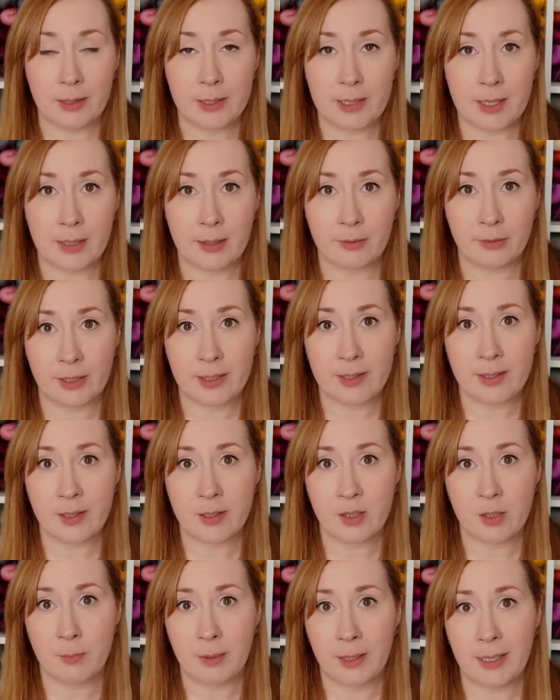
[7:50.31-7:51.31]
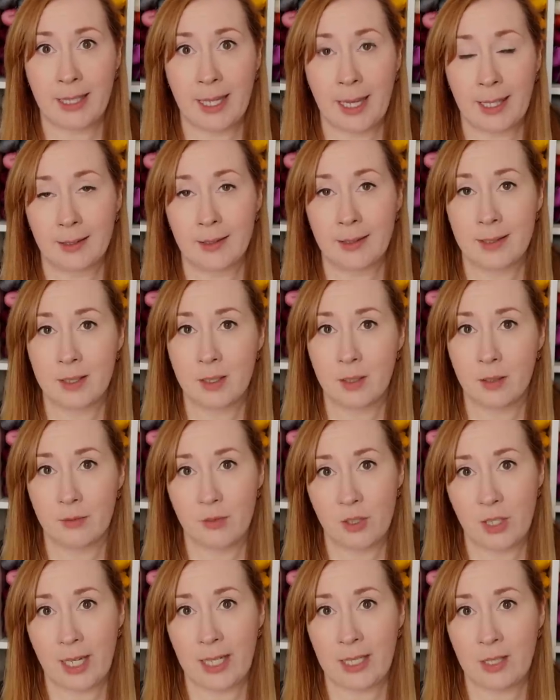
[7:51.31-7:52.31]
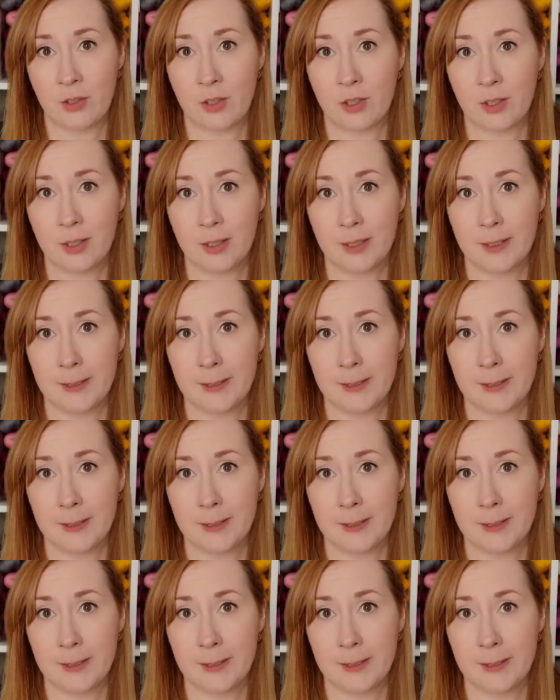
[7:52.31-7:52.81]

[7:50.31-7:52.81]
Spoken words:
delivering such a big catalyst of change.